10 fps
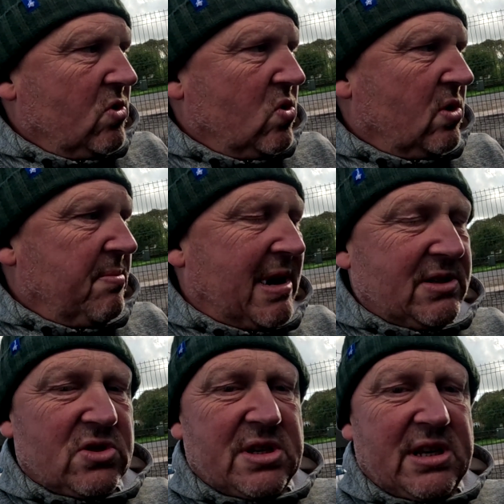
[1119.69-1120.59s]
or it may
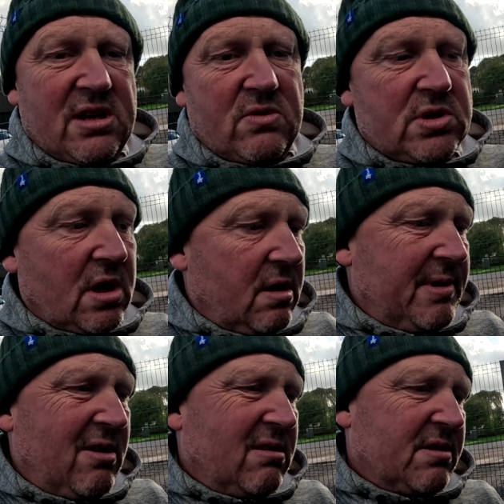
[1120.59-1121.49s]
just need a new starter
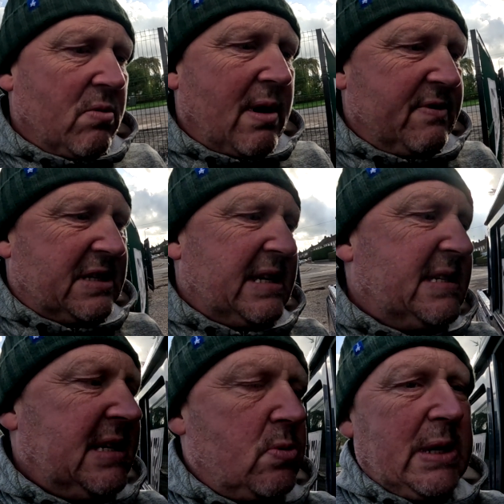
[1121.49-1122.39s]
motor. I don't know, whatever's
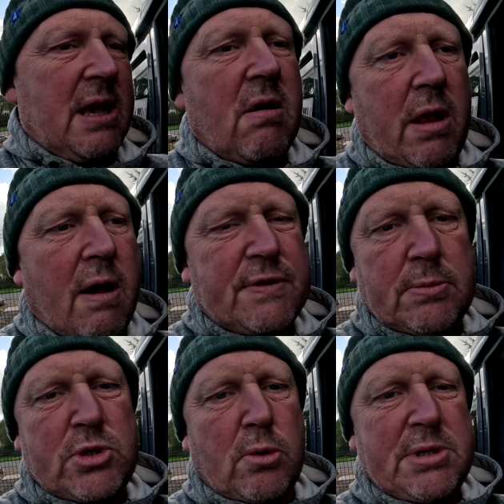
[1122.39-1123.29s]
easiest. When you got it off,
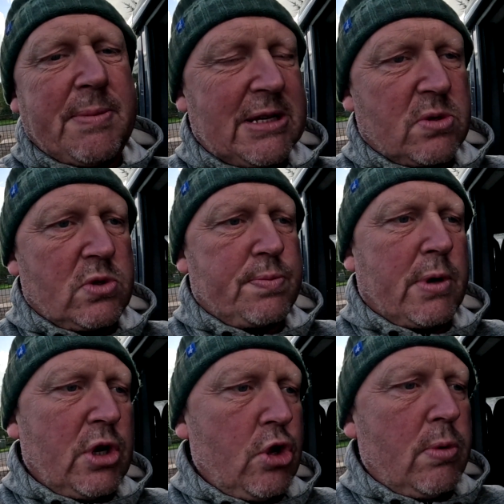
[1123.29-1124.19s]
sometimes you may as well just
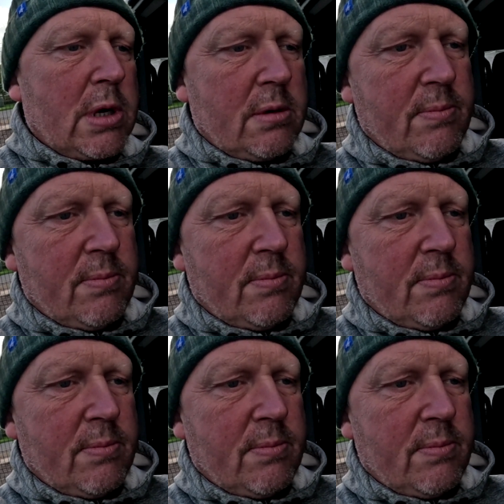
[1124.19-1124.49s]
put a new one on,